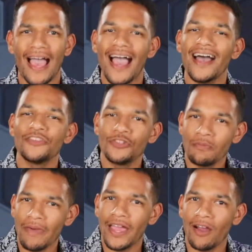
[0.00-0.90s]
As you
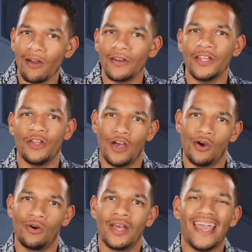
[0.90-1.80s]
may already
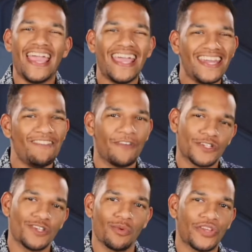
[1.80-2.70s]
know, any
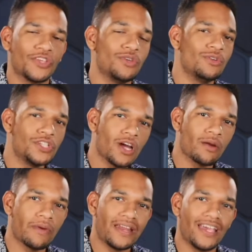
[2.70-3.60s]
fixture with a
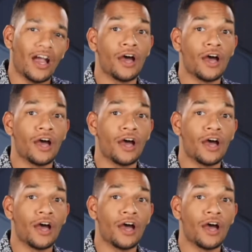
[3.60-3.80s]
UGR rating